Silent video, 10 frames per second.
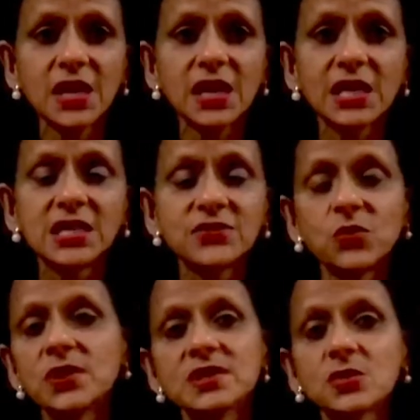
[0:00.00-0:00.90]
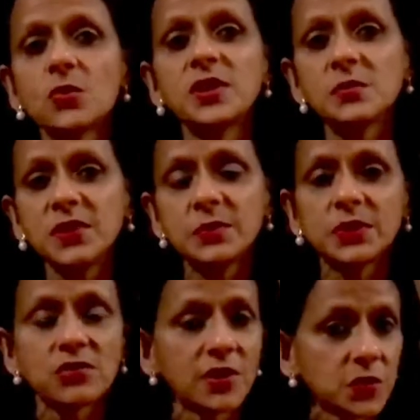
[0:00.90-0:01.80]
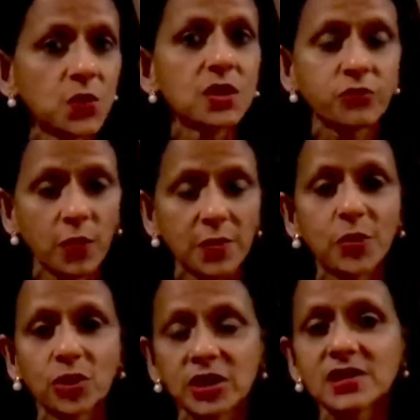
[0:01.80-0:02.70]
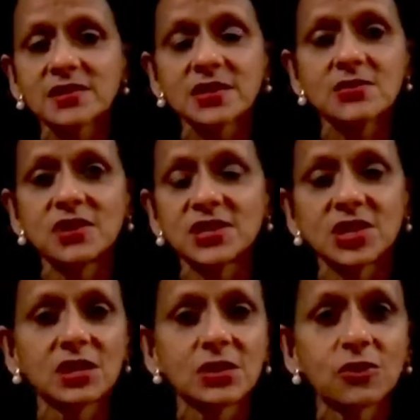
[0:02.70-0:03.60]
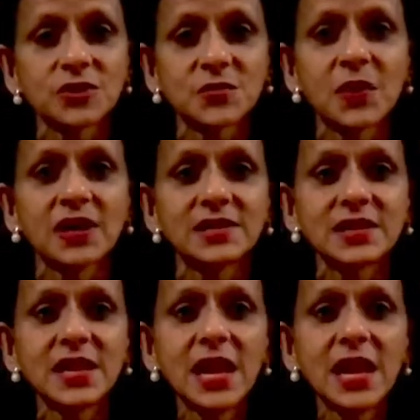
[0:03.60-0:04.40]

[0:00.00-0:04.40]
interviewing so many people around the world for my podcast series on unconscious bias.